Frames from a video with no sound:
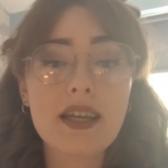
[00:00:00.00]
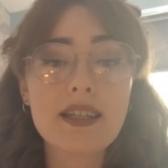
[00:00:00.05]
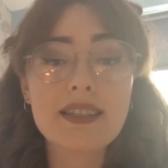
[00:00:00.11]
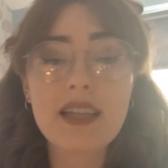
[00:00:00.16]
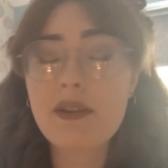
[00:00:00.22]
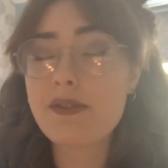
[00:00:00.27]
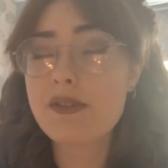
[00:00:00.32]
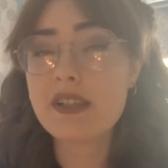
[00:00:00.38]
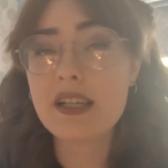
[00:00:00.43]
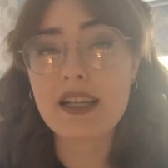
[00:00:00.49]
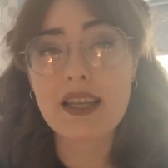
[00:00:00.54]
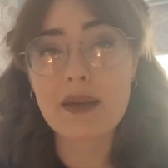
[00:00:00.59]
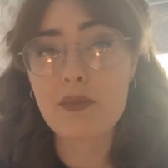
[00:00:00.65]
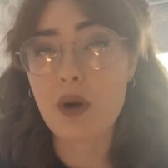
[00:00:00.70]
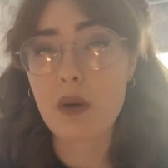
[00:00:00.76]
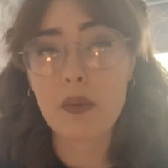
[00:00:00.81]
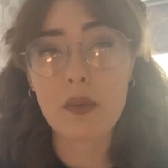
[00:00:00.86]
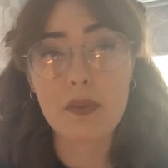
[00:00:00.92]
It definitely
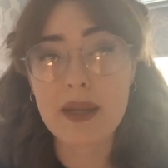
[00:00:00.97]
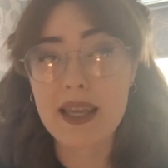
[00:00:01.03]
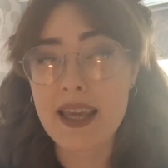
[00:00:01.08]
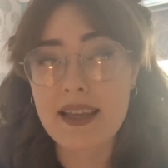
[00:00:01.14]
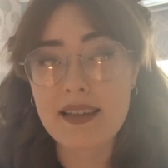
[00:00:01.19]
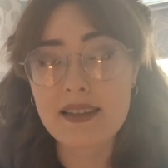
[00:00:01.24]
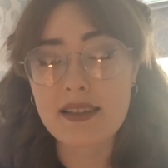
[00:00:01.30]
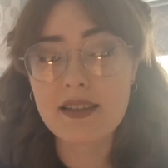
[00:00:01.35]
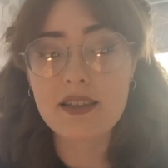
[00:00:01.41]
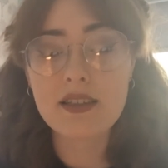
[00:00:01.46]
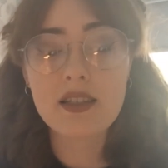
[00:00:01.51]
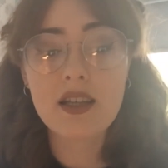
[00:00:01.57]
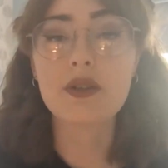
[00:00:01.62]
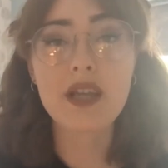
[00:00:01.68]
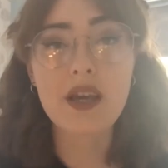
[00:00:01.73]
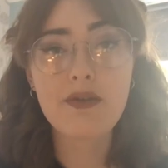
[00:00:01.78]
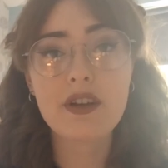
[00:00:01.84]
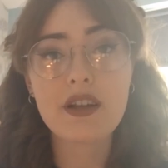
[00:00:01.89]
probably isn't.
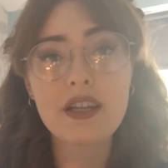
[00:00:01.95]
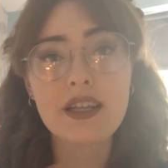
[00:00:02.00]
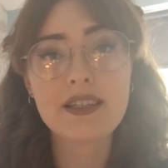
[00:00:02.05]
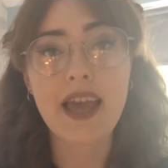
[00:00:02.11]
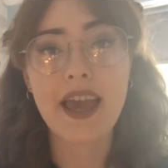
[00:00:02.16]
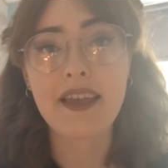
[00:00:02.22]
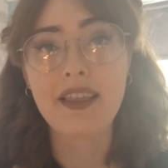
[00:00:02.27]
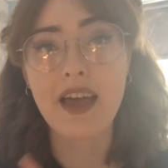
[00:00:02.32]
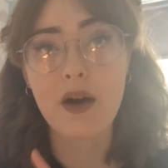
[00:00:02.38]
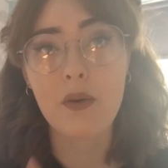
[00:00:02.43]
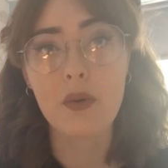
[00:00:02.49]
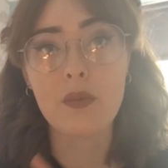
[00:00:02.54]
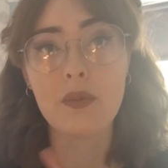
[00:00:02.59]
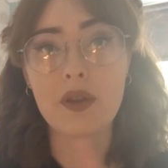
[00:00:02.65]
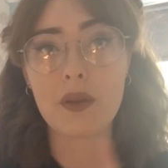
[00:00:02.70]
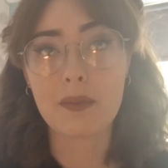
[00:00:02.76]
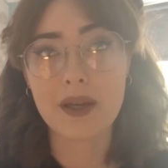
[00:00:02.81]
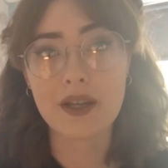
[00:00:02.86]
So definitely take that
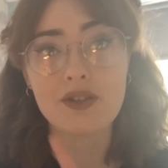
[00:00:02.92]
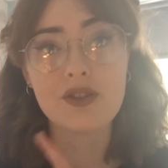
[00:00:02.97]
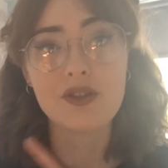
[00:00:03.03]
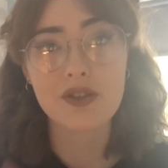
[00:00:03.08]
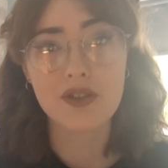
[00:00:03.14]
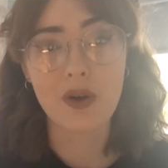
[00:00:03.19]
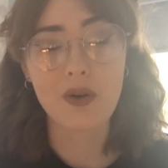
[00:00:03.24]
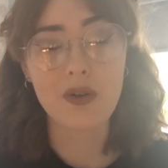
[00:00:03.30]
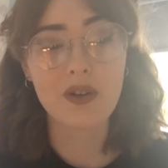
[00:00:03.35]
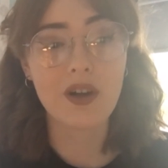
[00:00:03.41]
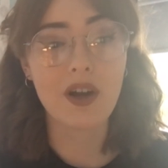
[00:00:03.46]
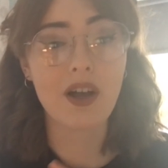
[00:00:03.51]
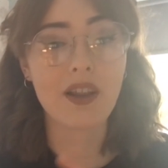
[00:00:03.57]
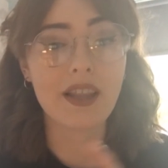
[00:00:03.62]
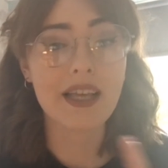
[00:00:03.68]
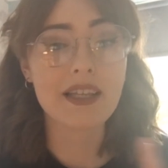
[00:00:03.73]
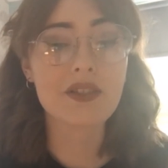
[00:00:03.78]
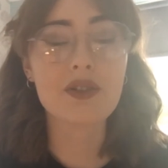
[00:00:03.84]
one with a pinch of salt,
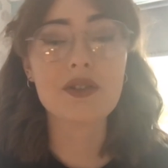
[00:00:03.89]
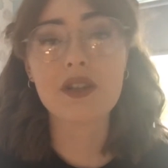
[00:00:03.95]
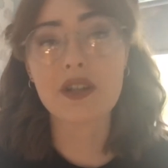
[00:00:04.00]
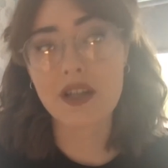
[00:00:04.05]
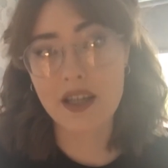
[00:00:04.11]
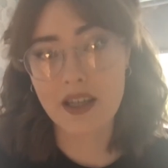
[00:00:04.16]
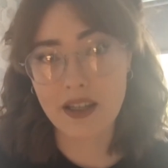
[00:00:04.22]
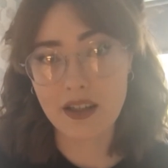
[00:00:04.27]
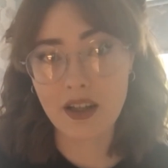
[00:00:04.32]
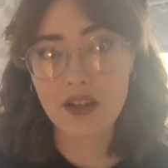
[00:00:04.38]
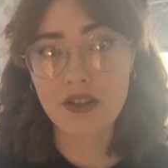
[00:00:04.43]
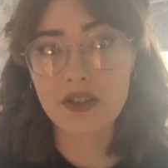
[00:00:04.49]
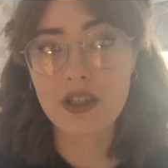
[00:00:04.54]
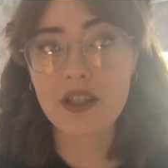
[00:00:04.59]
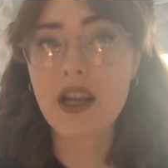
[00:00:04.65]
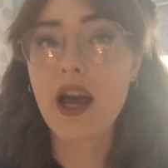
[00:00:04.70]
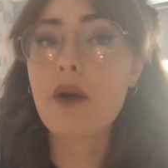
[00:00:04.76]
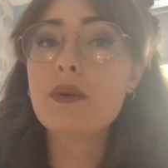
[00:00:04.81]
unless you're studying in London.